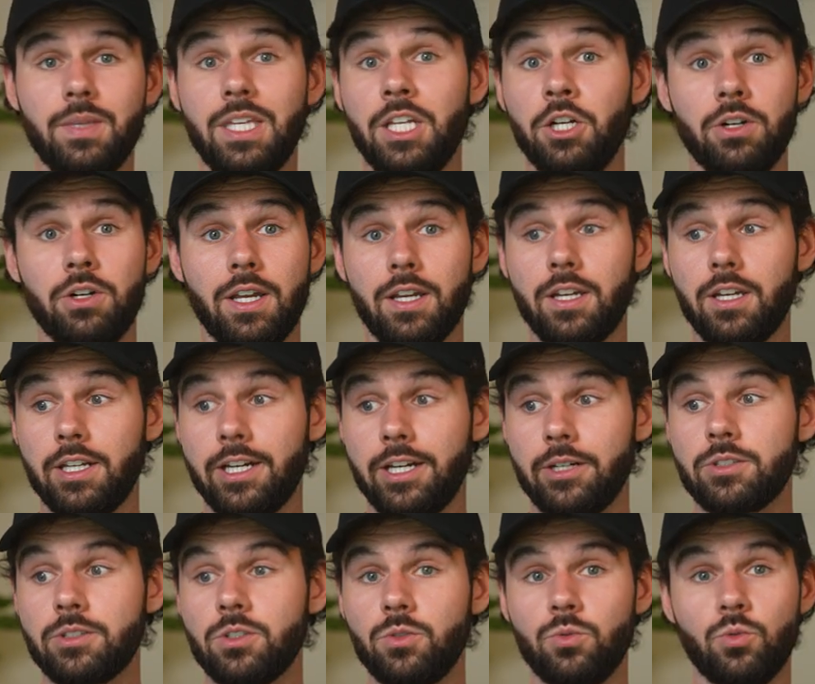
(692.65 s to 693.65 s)
internet
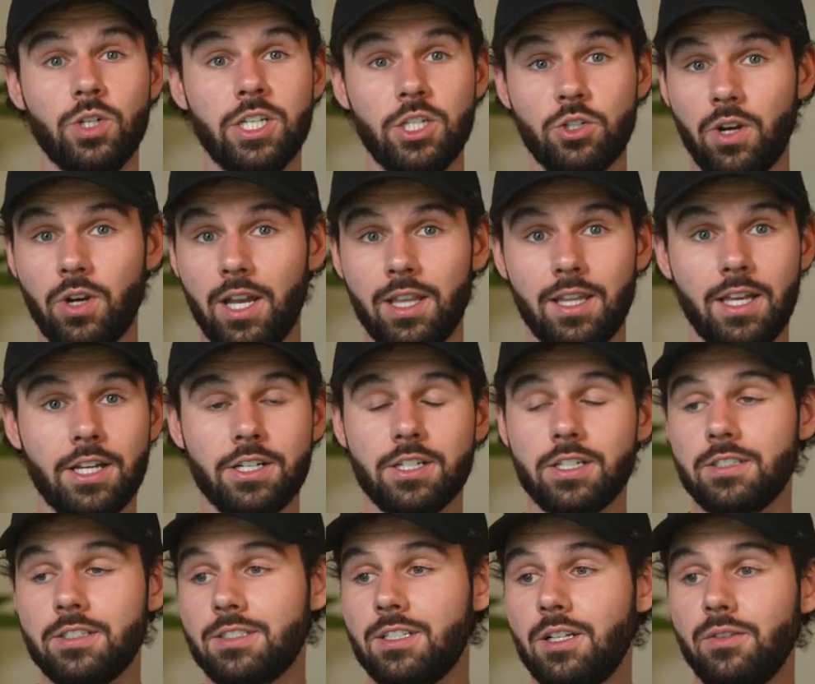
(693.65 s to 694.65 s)
cutouts and retry logic
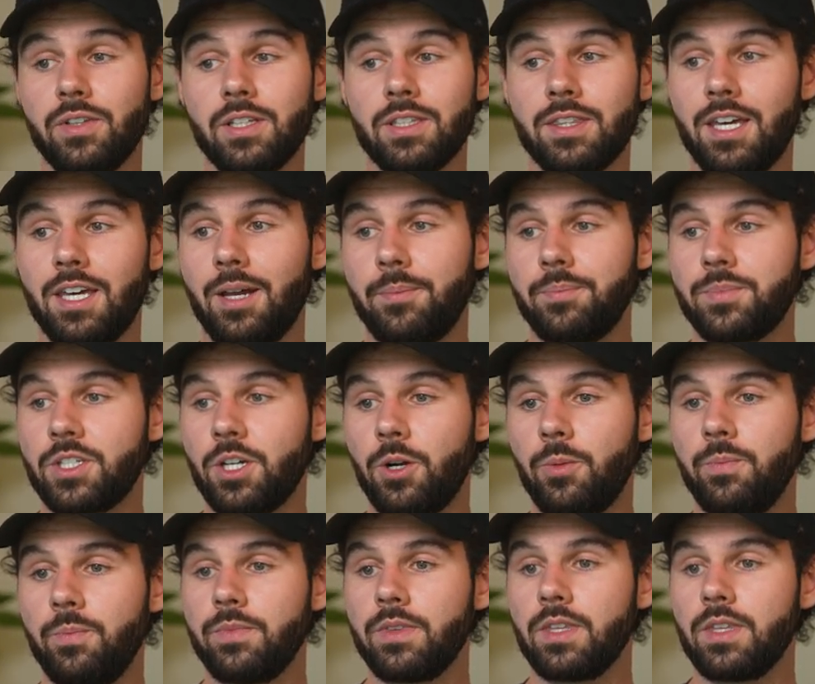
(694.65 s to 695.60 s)
and stuff like that. So,